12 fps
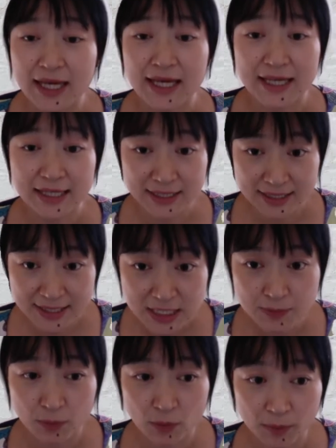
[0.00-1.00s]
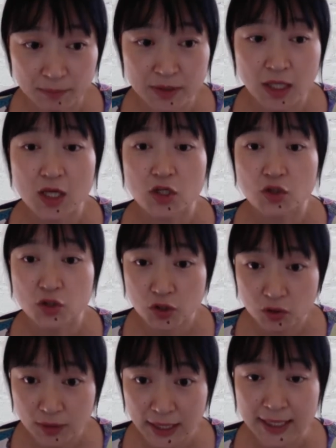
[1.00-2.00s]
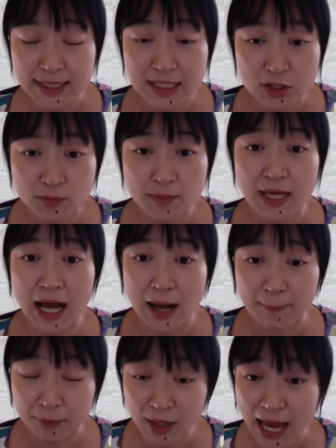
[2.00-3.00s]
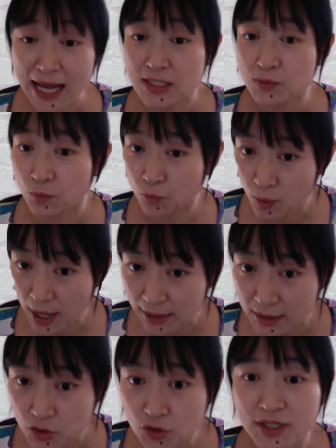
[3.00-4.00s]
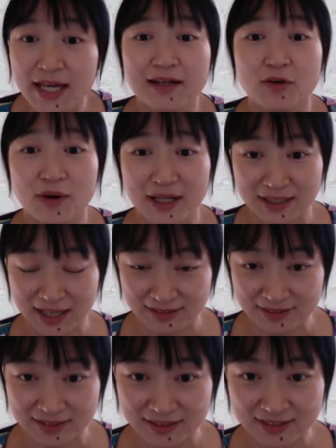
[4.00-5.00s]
In this problem, students need to be +1 to get a correct answer.